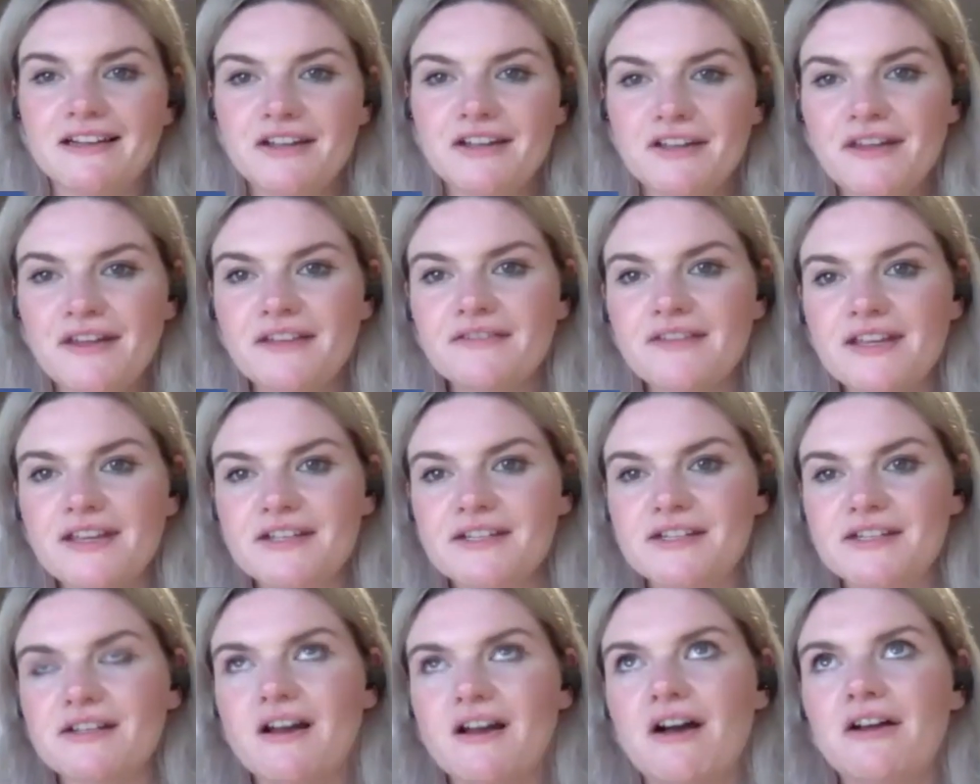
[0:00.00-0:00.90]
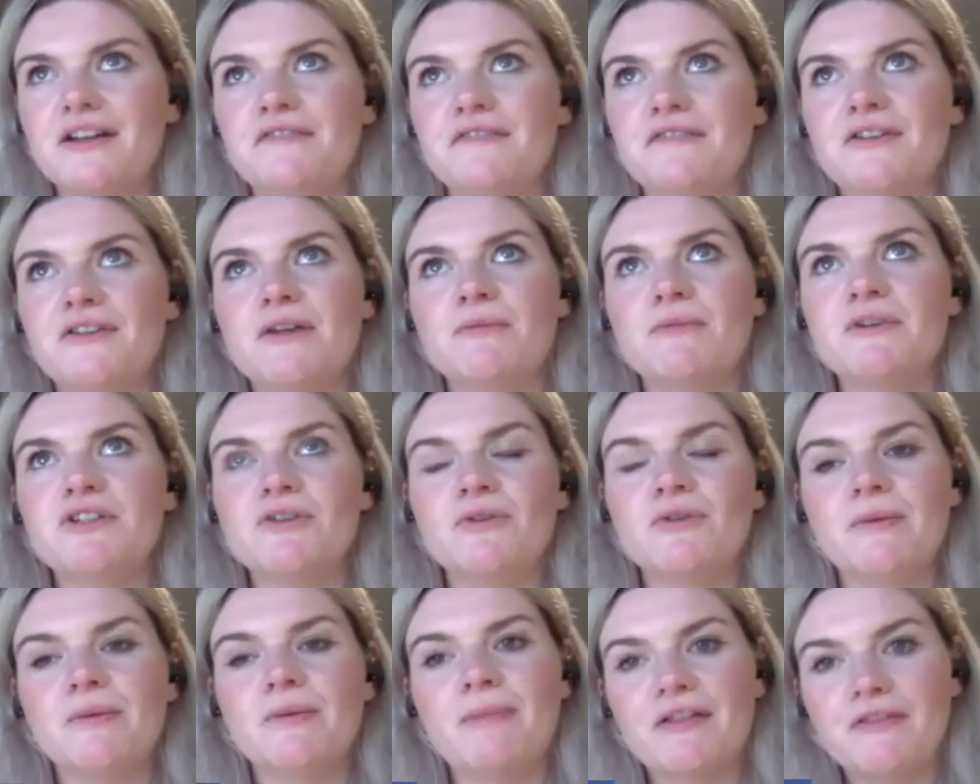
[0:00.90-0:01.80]
And I think this is kind of, you know, we
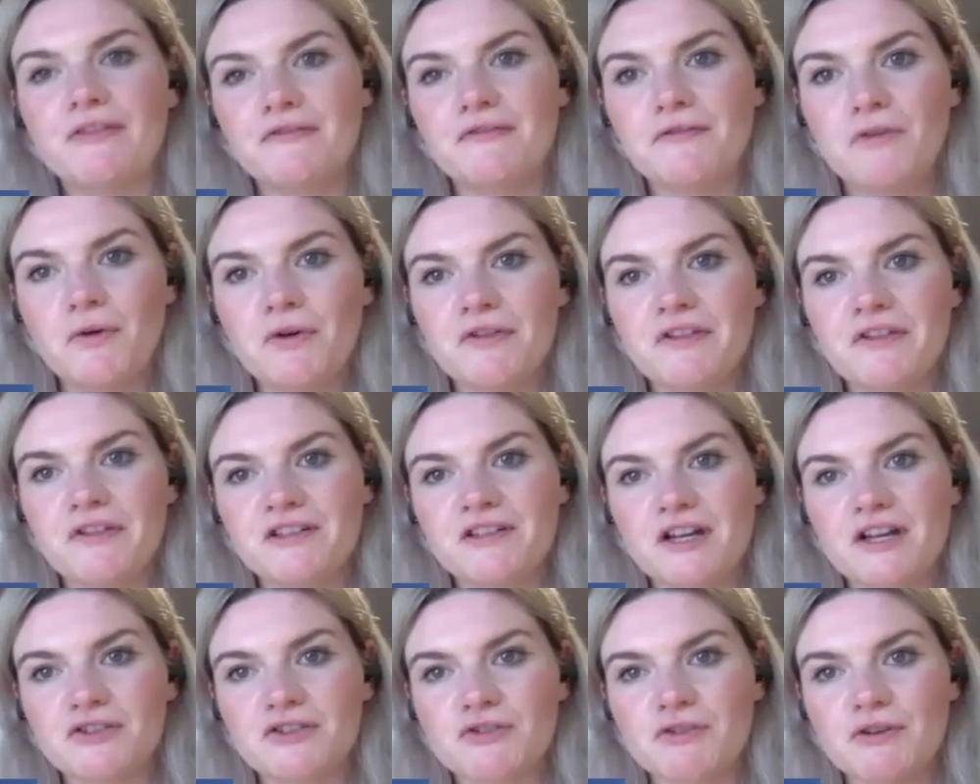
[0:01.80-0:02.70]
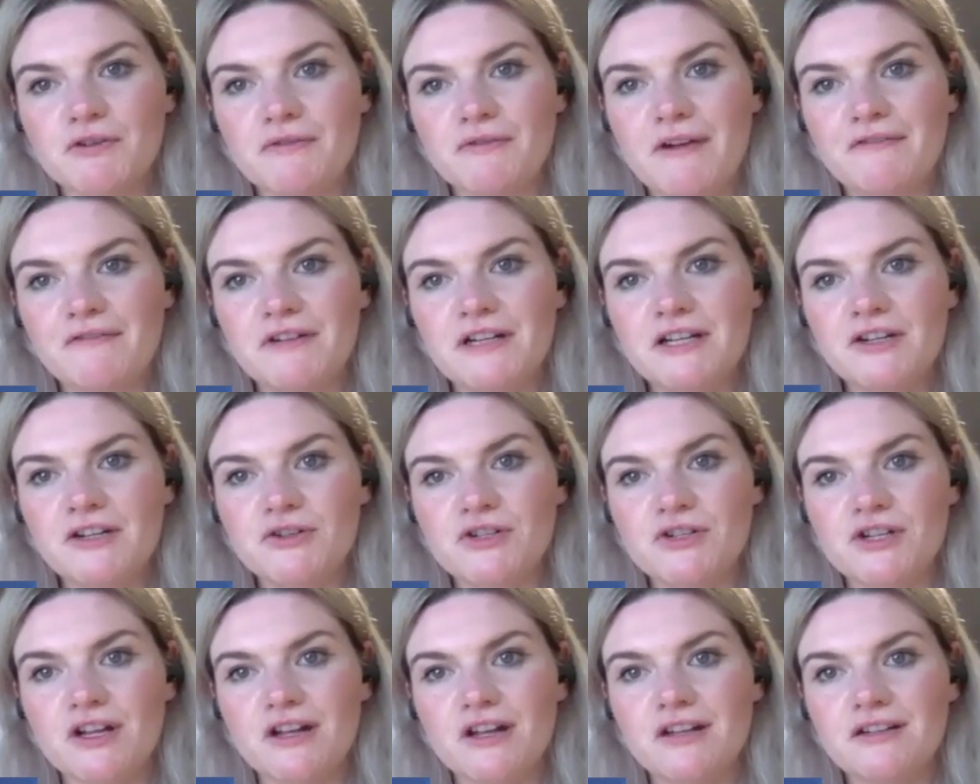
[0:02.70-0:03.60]
talk about the fourth industrial
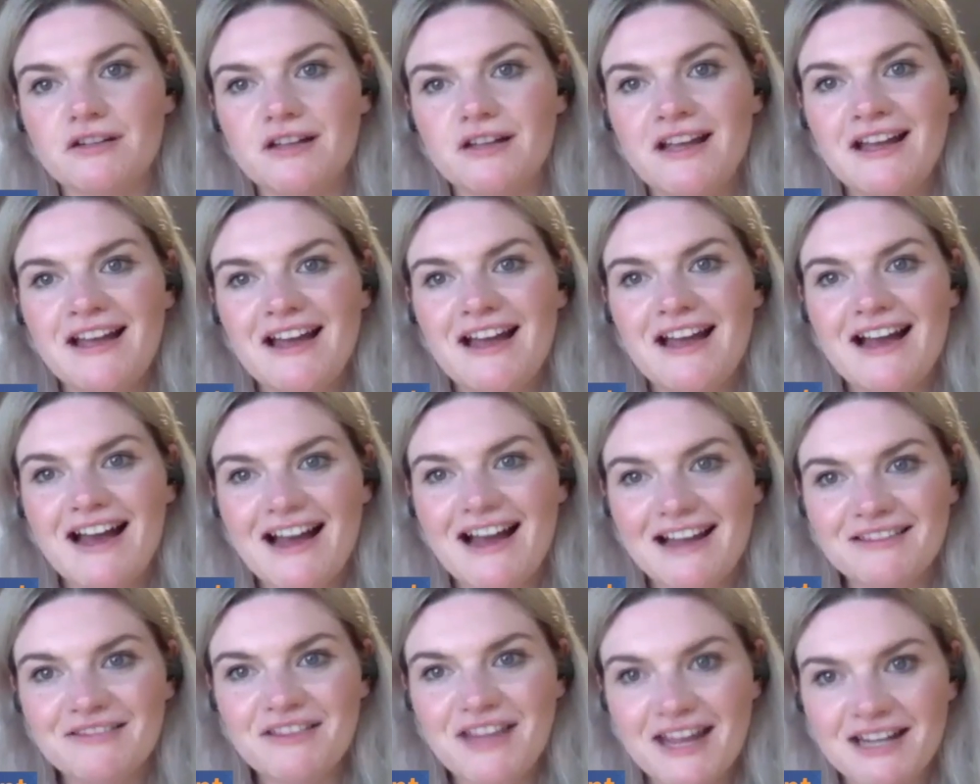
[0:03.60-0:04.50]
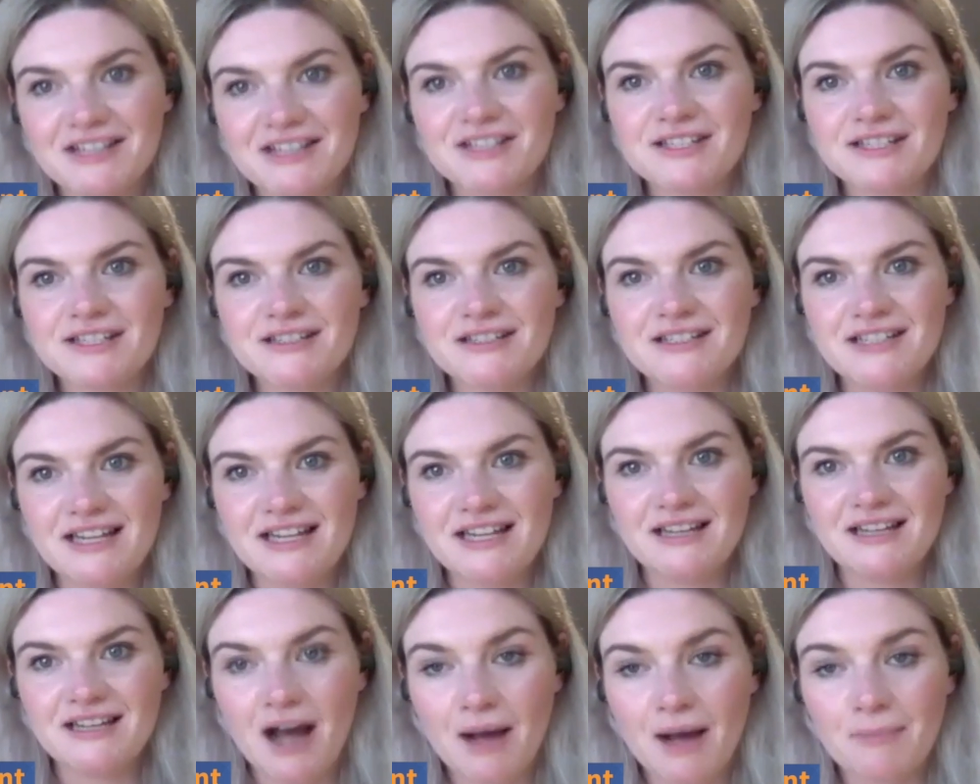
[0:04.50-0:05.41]
revolution, and this
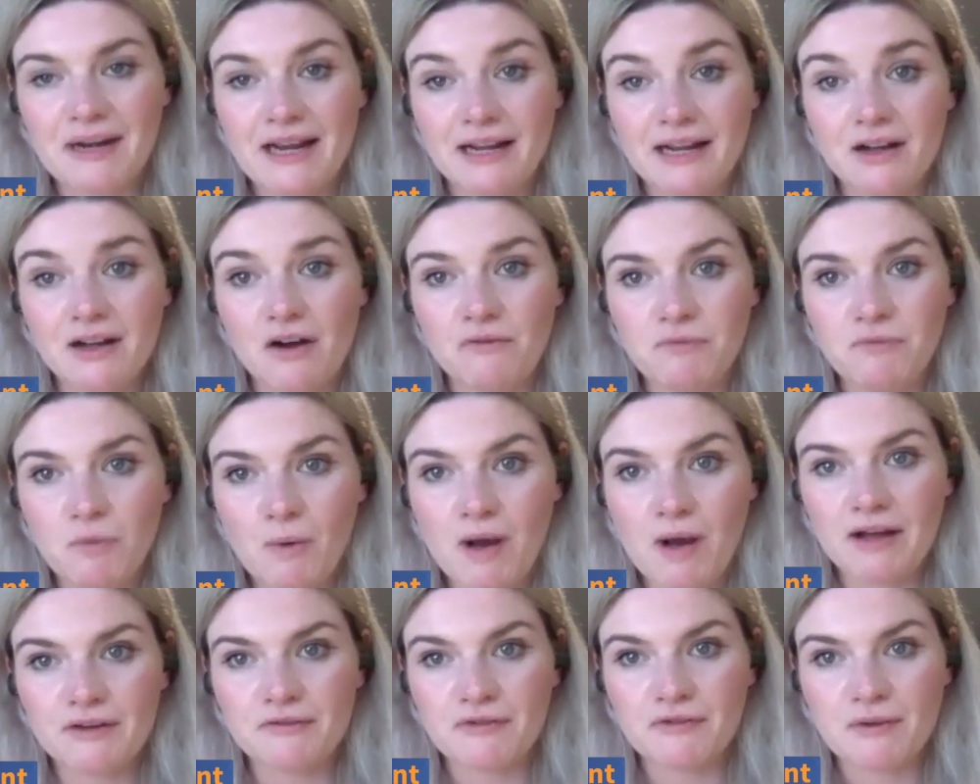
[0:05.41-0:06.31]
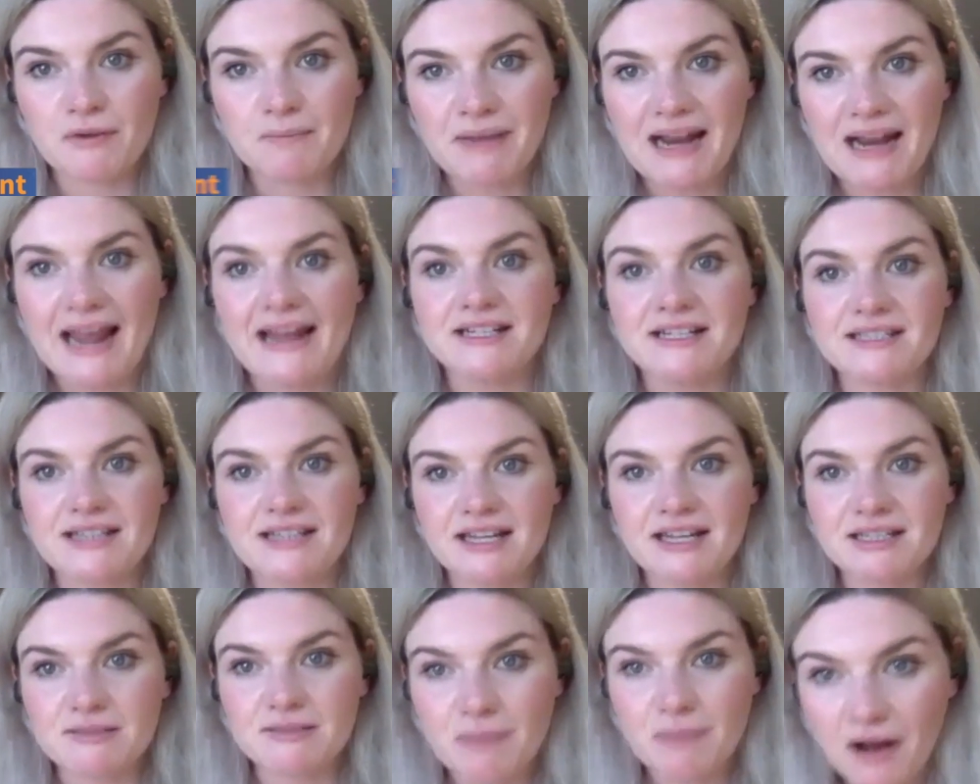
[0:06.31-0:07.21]
decoupling of work from place
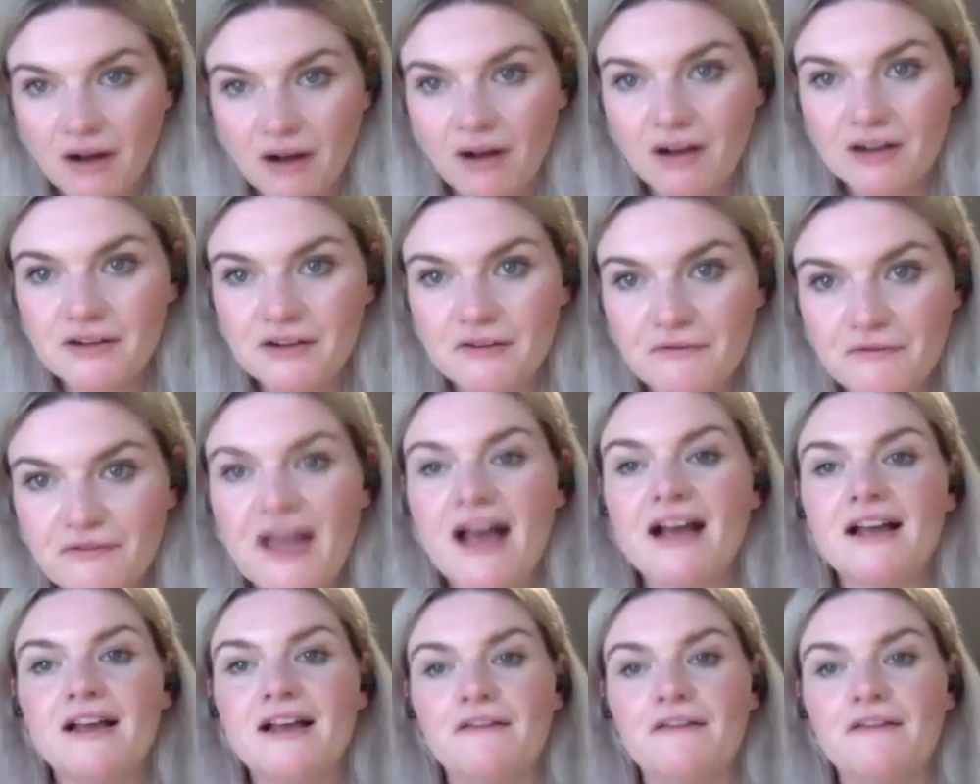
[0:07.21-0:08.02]
is part of that.